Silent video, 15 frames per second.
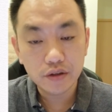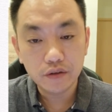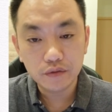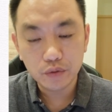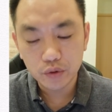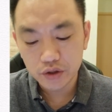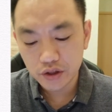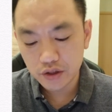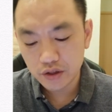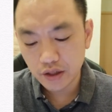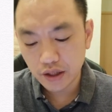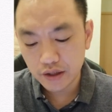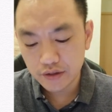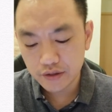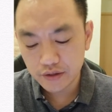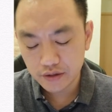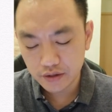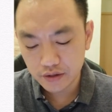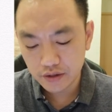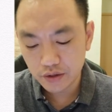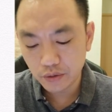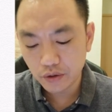of water at
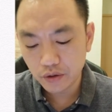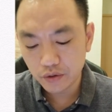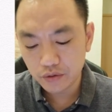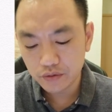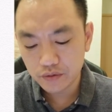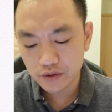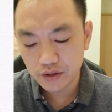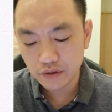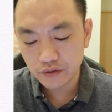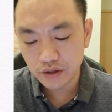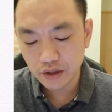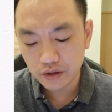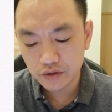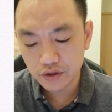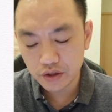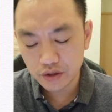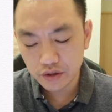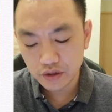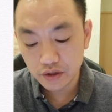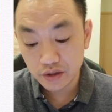0700,